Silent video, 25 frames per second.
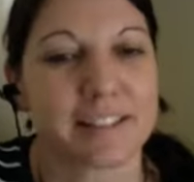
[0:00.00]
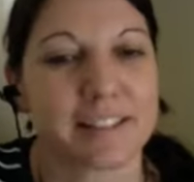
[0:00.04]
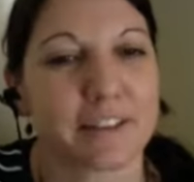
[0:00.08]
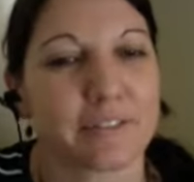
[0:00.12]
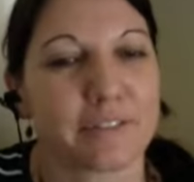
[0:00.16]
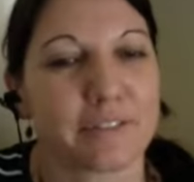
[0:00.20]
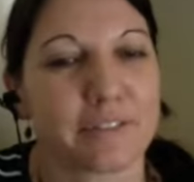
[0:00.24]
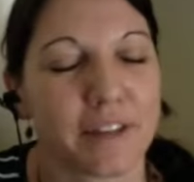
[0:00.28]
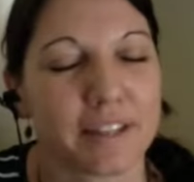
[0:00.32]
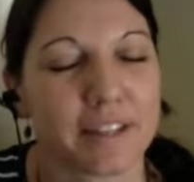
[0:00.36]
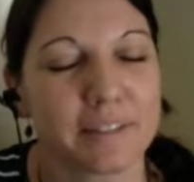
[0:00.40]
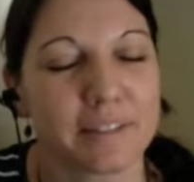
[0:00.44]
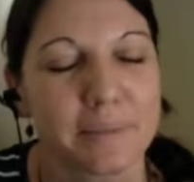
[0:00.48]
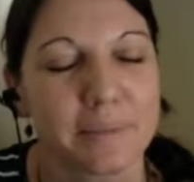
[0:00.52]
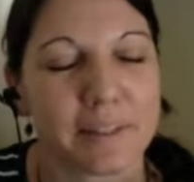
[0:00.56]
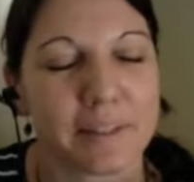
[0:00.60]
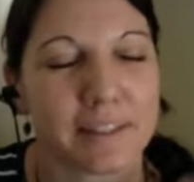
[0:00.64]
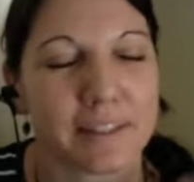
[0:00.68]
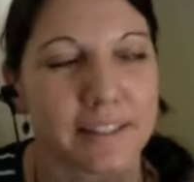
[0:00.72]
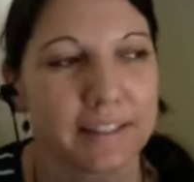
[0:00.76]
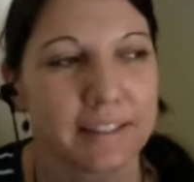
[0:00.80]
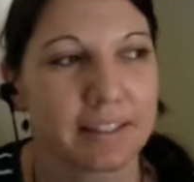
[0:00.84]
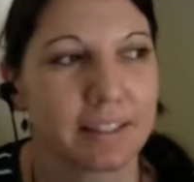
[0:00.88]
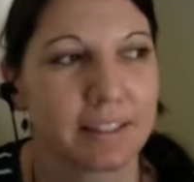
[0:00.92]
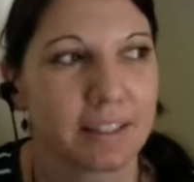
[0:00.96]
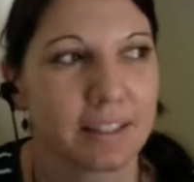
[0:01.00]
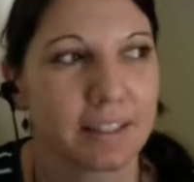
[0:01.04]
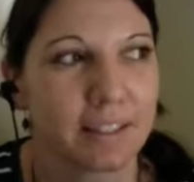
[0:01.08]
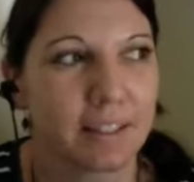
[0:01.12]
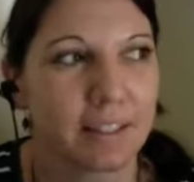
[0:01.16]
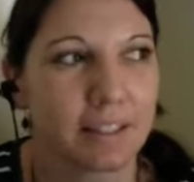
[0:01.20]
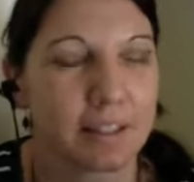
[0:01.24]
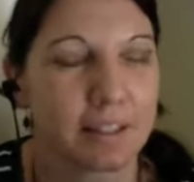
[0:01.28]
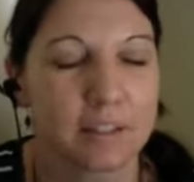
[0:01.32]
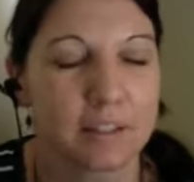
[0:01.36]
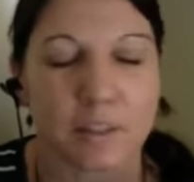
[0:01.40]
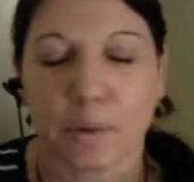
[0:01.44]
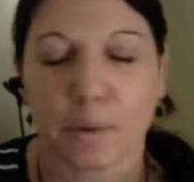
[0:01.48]
I find with the
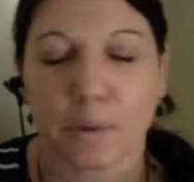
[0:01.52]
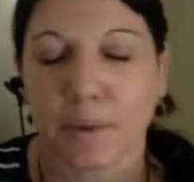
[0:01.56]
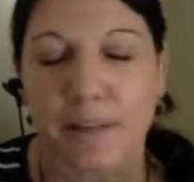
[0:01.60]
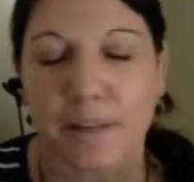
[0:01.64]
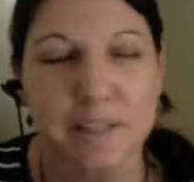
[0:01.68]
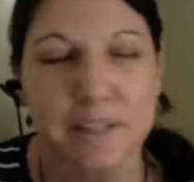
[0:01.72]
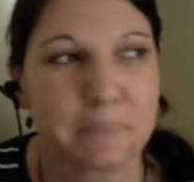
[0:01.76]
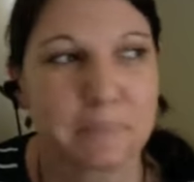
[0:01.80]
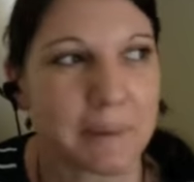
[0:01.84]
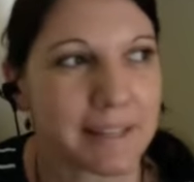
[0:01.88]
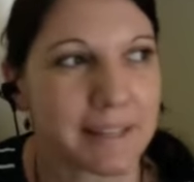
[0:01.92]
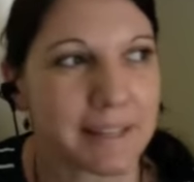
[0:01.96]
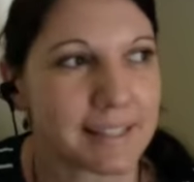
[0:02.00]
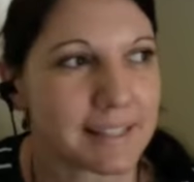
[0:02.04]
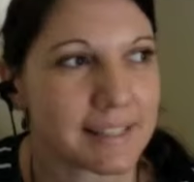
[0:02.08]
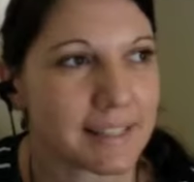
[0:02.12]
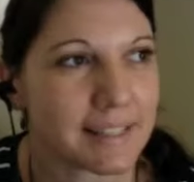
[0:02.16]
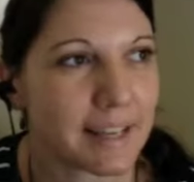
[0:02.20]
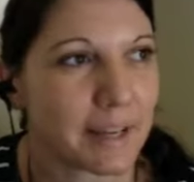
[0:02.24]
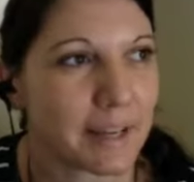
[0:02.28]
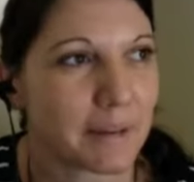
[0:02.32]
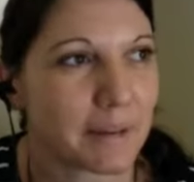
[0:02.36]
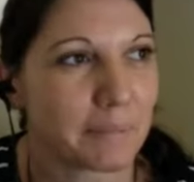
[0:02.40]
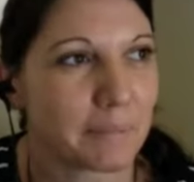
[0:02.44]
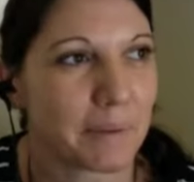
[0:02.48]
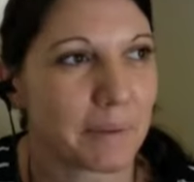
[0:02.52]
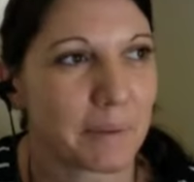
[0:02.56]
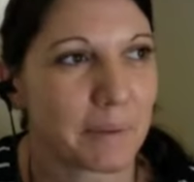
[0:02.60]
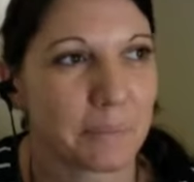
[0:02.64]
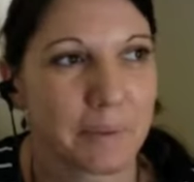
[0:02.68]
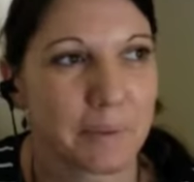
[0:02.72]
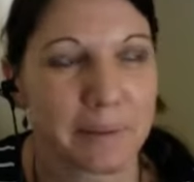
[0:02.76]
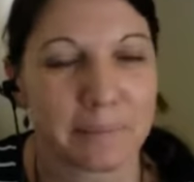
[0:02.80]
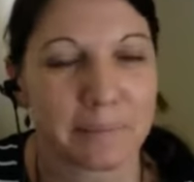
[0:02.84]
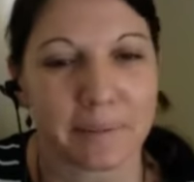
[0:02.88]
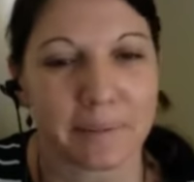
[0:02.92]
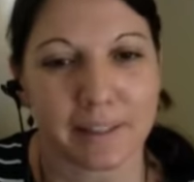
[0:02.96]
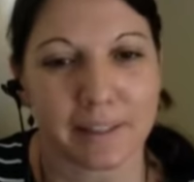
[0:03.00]
Squarespace and
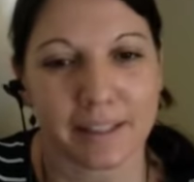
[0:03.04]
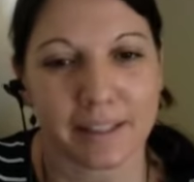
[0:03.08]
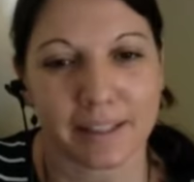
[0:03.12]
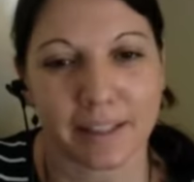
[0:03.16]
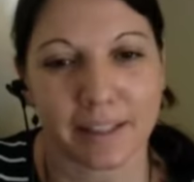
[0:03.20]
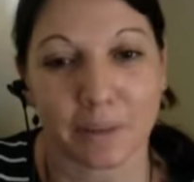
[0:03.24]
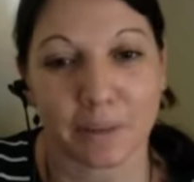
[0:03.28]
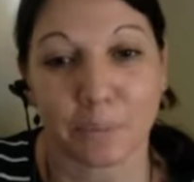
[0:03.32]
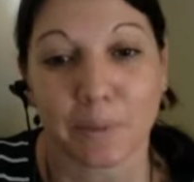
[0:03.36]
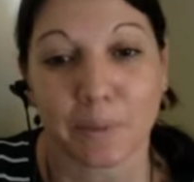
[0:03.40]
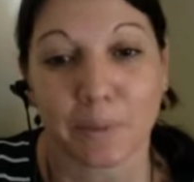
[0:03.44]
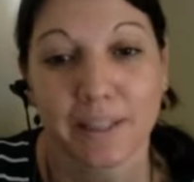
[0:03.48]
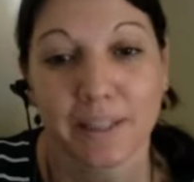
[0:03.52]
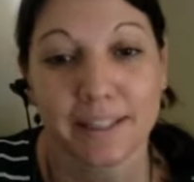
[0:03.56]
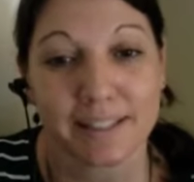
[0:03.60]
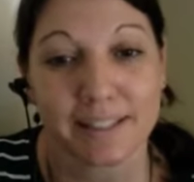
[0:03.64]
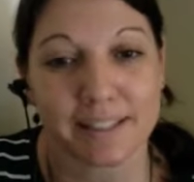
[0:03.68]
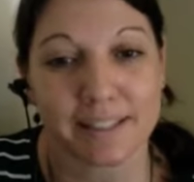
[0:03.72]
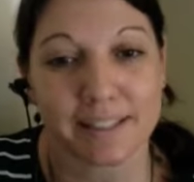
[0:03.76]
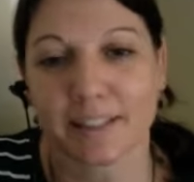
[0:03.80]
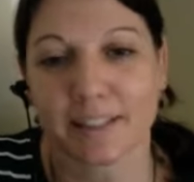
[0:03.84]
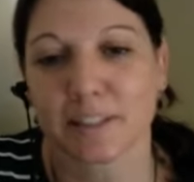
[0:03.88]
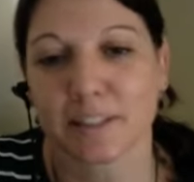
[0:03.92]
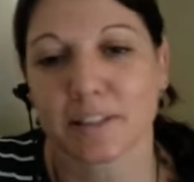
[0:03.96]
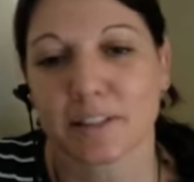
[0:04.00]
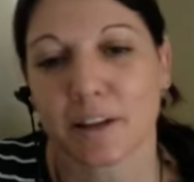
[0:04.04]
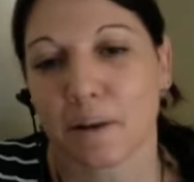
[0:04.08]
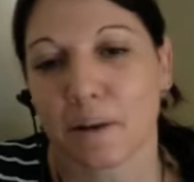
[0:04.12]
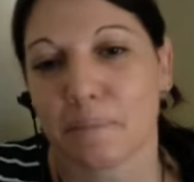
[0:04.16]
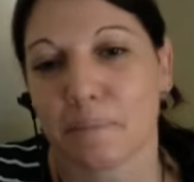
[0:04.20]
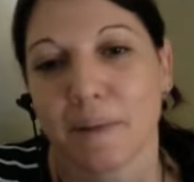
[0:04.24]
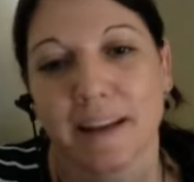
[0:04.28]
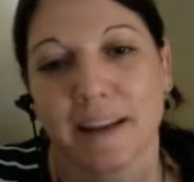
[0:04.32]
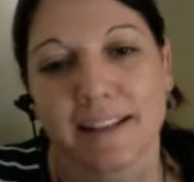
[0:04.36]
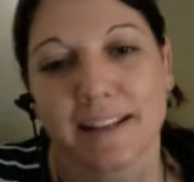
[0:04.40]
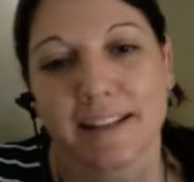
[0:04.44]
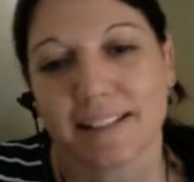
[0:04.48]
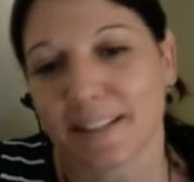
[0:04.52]
Weebly and Wix are
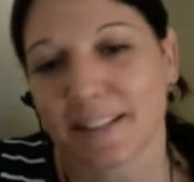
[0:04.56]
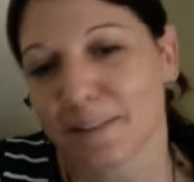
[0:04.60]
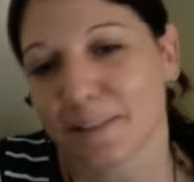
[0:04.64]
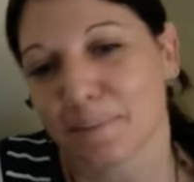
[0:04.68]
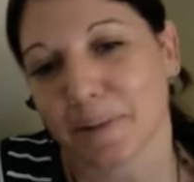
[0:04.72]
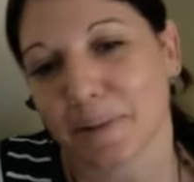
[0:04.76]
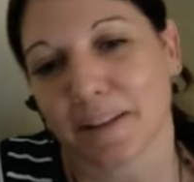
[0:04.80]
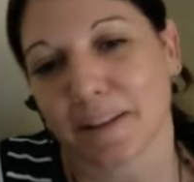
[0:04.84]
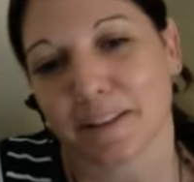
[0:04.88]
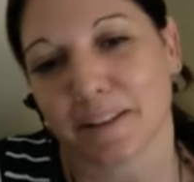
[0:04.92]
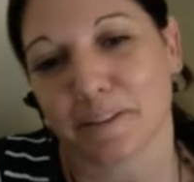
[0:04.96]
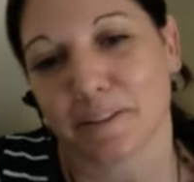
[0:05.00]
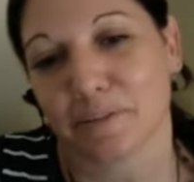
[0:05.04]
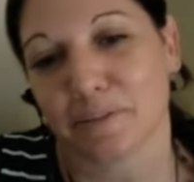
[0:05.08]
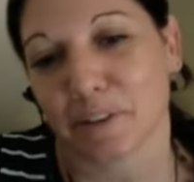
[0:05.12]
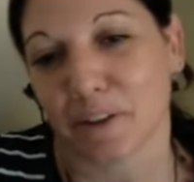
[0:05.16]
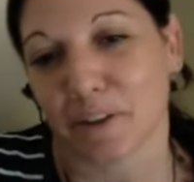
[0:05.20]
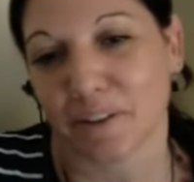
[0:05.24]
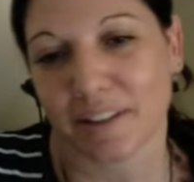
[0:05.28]
amazing, but they